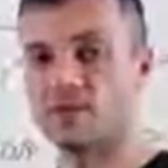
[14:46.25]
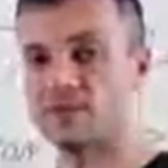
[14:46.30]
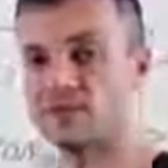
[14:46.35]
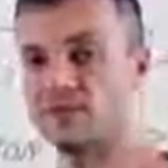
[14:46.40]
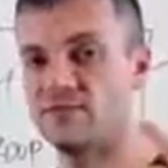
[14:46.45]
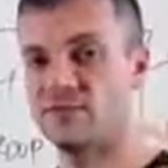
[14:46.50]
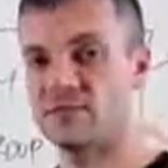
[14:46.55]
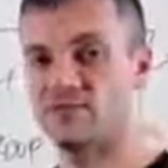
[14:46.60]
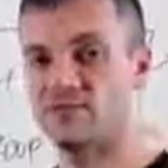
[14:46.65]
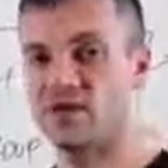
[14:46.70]

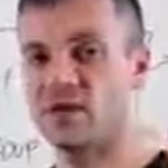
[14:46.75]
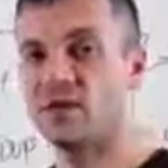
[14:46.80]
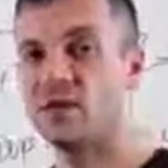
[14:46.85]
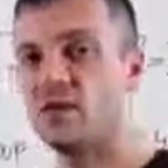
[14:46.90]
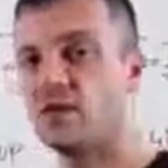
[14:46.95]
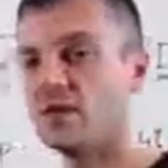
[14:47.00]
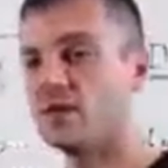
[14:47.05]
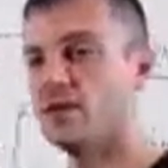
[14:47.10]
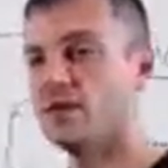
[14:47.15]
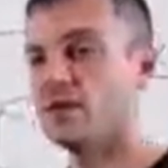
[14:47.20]
that's the vision.
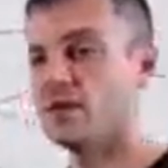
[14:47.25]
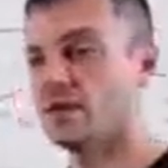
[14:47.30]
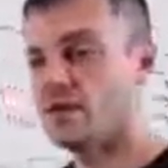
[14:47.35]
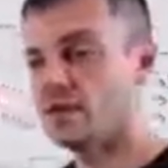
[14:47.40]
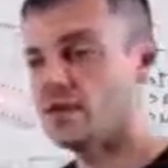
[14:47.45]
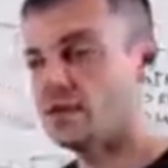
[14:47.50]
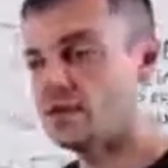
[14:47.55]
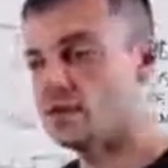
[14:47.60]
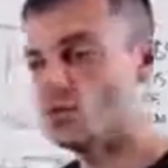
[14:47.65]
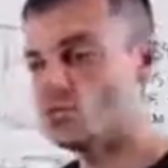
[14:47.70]

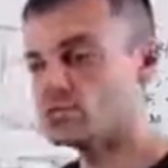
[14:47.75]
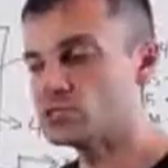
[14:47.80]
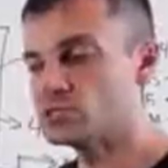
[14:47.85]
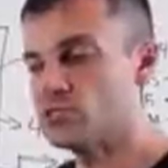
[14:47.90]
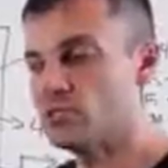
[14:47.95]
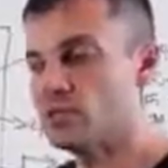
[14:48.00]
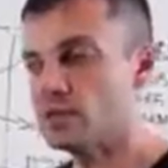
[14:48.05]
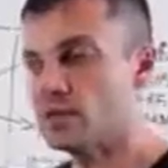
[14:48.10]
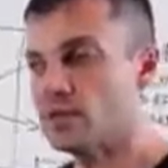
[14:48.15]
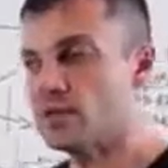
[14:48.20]
he
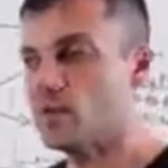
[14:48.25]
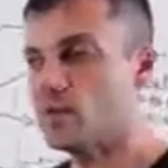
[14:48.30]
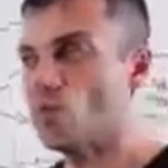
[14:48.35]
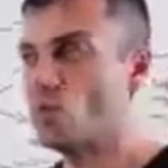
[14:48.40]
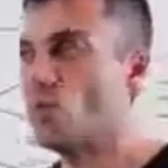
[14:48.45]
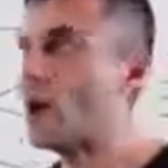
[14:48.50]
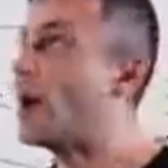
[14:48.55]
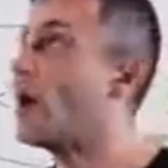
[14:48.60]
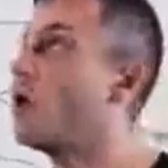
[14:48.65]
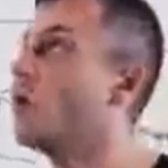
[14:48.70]
wants to be
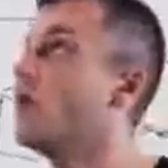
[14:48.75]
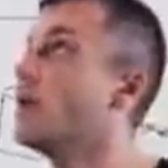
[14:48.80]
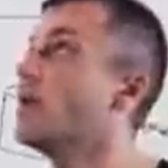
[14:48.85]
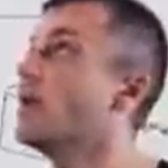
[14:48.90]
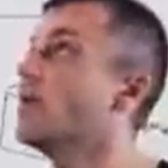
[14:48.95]
like, wow,